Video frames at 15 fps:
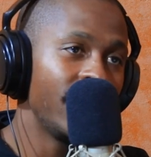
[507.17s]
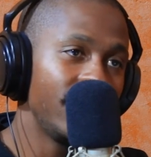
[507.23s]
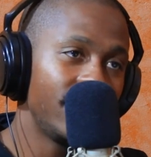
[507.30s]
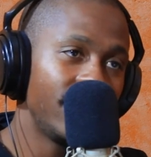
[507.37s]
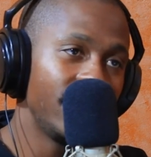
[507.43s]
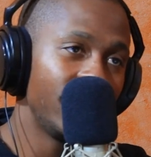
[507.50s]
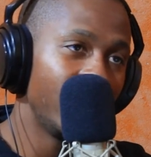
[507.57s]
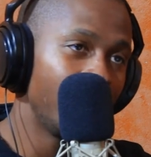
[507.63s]

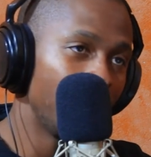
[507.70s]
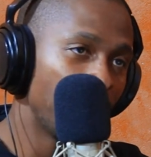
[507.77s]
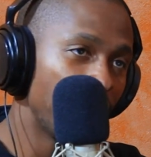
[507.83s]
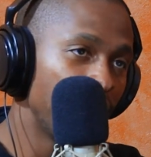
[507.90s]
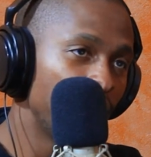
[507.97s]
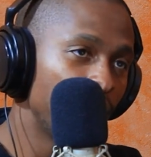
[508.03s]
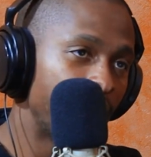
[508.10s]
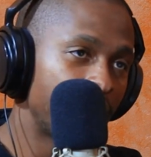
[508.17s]
anything yeah. in,
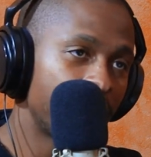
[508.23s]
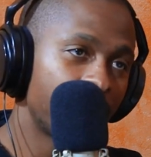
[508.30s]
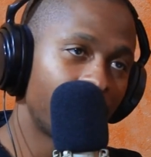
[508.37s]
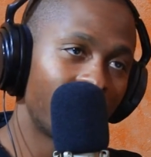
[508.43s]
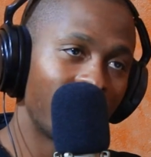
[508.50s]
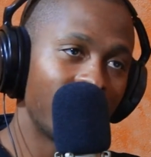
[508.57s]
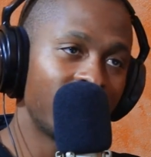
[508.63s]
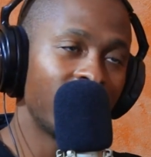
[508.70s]
in which
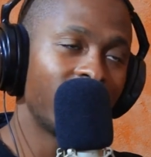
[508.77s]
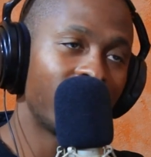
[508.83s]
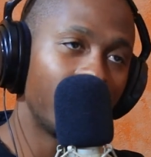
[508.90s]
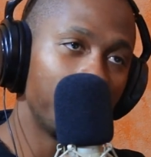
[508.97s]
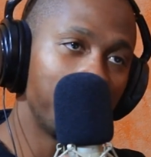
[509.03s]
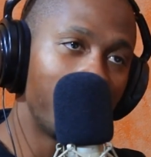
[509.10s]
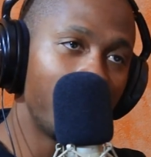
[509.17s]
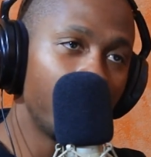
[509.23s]
Russia
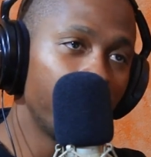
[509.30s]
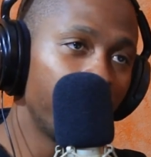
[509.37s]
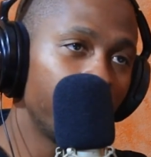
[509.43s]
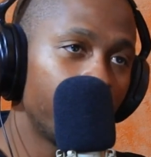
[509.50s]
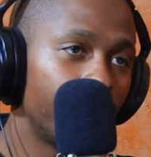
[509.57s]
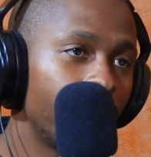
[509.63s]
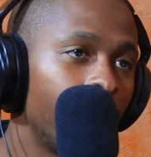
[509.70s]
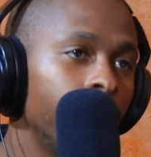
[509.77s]
can
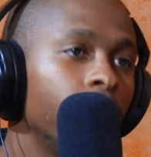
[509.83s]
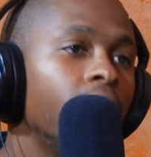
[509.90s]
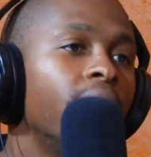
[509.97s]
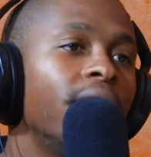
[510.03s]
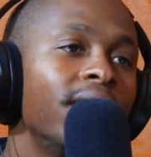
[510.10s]
benefit from.